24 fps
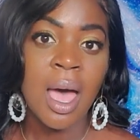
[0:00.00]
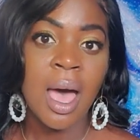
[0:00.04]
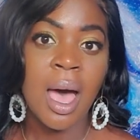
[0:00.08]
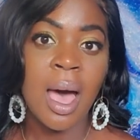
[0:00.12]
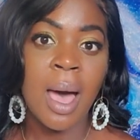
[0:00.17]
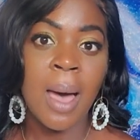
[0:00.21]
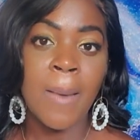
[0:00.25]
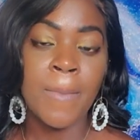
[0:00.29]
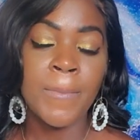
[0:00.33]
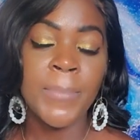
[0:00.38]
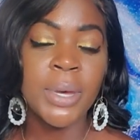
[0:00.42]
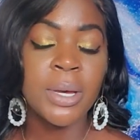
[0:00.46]

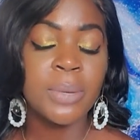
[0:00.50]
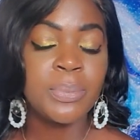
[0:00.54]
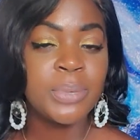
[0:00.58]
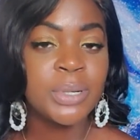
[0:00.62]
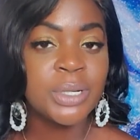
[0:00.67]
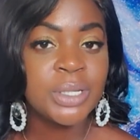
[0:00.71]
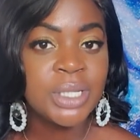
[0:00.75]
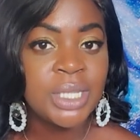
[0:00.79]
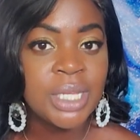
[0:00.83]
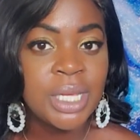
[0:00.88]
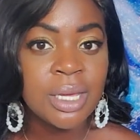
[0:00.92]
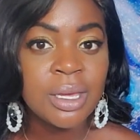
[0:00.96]
But
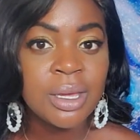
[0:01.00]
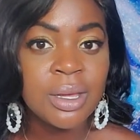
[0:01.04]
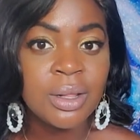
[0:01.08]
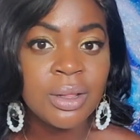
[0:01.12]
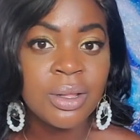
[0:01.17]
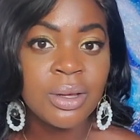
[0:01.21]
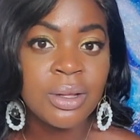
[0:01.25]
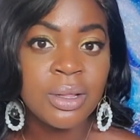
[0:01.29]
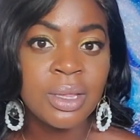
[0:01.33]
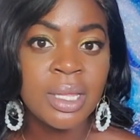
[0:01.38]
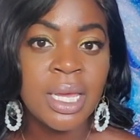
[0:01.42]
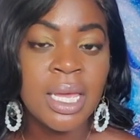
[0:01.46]

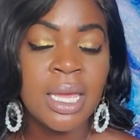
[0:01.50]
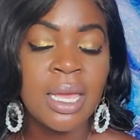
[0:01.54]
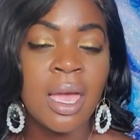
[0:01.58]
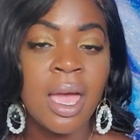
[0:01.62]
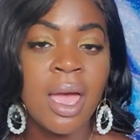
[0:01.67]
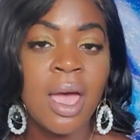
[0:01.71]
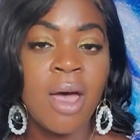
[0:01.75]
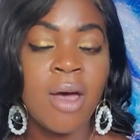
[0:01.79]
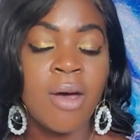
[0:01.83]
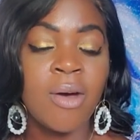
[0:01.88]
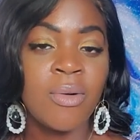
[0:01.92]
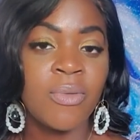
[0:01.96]
particularly
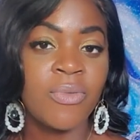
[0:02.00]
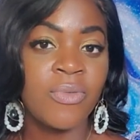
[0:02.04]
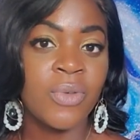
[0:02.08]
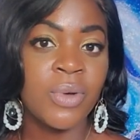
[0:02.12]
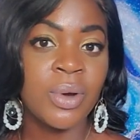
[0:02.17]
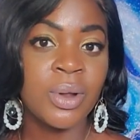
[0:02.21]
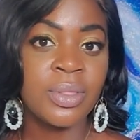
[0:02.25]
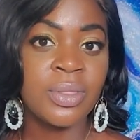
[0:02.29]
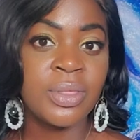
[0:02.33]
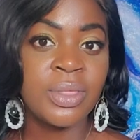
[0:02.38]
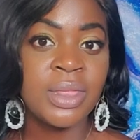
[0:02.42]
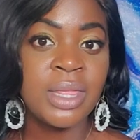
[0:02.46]

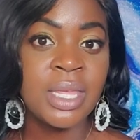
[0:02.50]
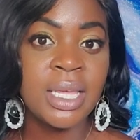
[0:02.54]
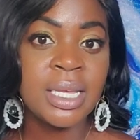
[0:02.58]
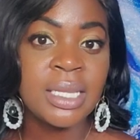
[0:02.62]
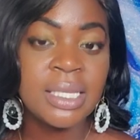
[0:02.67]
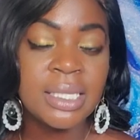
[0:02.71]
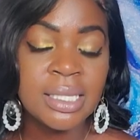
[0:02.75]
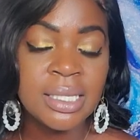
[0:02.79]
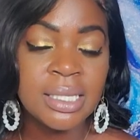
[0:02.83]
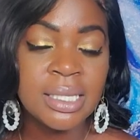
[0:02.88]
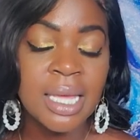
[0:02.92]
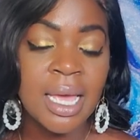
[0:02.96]
for
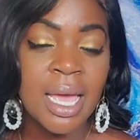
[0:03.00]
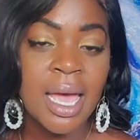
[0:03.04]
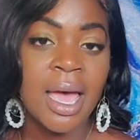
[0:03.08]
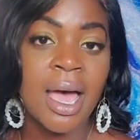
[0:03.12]
this,